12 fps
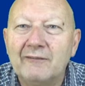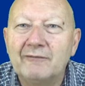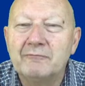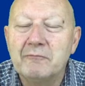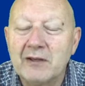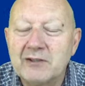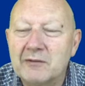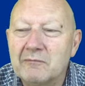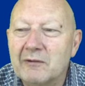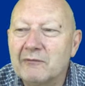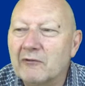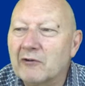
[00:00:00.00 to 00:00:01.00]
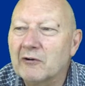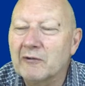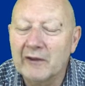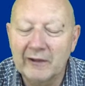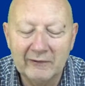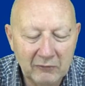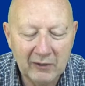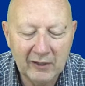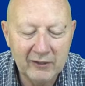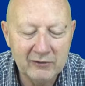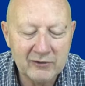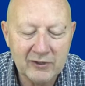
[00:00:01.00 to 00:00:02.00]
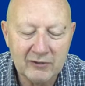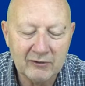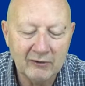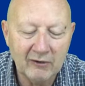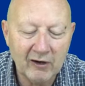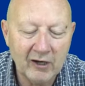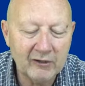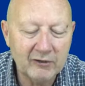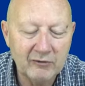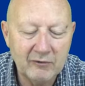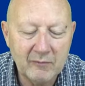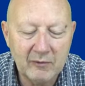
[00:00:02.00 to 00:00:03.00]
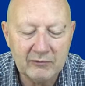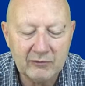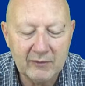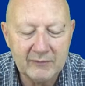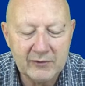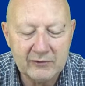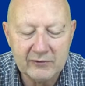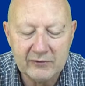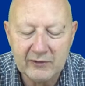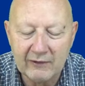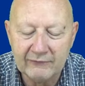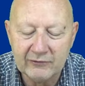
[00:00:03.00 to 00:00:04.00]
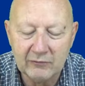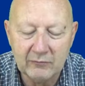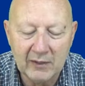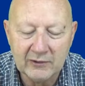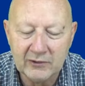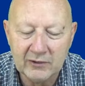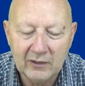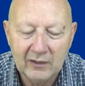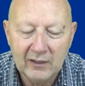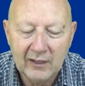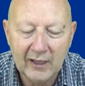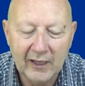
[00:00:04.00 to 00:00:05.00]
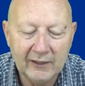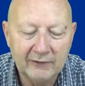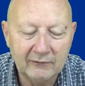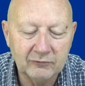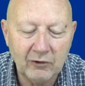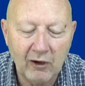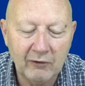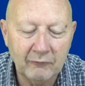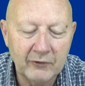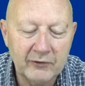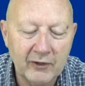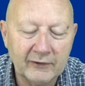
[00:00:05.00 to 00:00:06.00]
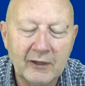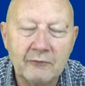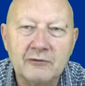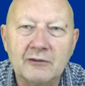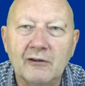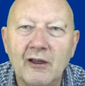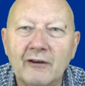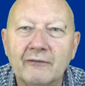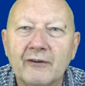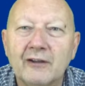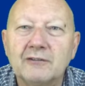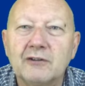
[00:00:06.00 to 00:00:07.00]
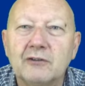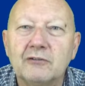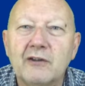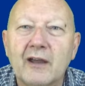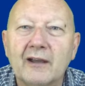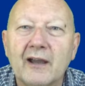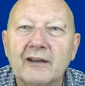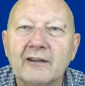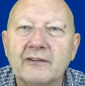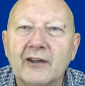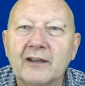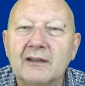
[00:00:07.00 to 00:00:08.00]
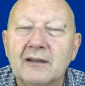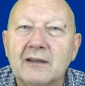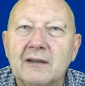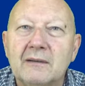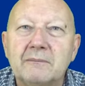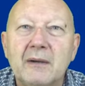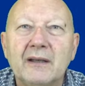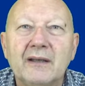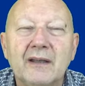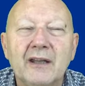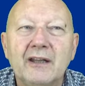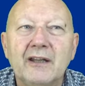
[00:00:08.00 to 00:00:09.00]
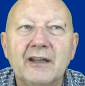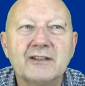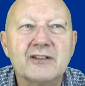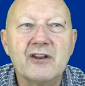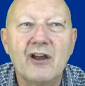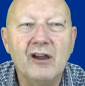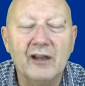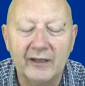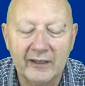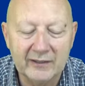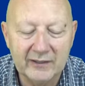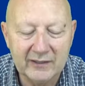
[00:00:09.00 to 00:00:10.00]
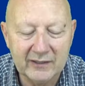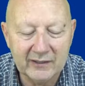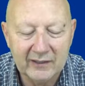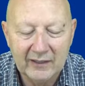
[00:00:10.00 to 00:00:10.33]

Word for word: mentioned before that I used to argue about scriptures and stuff so much and talk. We thought that was a lot of fun to do that kind of thing, but it, it's not. It's